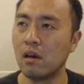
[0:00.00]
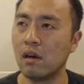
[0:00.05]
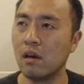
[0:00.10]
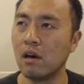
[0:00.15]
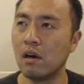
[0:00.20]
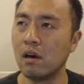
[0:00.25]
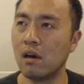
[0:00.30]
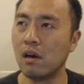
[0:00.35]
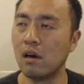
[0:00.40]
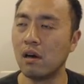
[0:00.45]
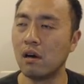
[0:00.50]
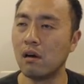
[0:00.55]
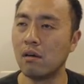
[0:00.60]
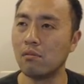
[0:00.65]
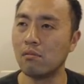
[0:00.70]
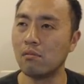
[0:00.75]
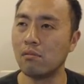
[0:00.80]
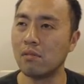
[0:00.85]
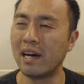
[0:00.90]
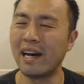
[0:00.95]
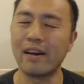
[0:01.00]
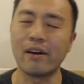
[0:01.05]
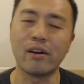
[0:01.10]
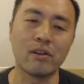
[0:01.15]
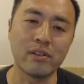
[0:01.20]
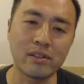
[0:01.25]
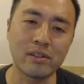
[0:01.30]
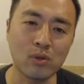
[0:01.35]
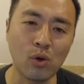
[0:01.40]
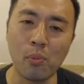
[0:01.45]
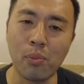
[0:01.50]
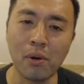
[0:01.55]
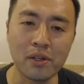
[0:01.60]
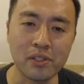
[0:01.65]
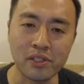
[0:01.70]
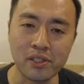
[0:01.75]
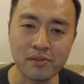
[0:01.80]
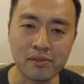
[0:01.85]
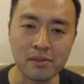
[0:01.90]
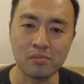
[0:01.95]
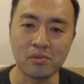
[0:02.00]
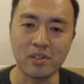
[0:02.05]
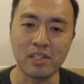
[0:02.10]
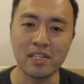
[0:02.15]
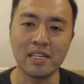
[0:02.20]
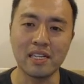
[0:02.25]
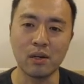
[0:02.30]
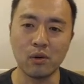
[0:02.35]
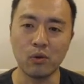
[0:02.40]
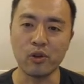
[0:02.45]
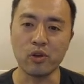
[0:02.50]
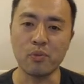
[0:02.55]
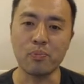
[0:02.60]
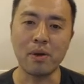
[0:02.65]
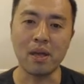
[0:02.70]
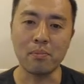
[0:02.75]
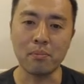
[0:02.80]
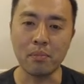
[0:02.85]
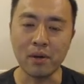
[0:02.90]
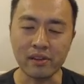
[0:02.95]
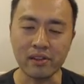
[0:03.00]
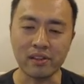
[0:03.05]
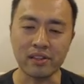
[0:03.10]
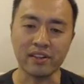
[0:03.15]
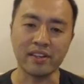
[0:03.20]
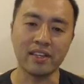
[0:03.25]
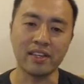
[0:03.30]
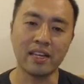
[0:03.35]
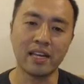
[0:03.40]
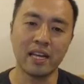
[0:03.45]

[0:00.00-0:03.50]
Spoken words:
I don't know. There's a whole bunch of them, right? Where you pay monthly.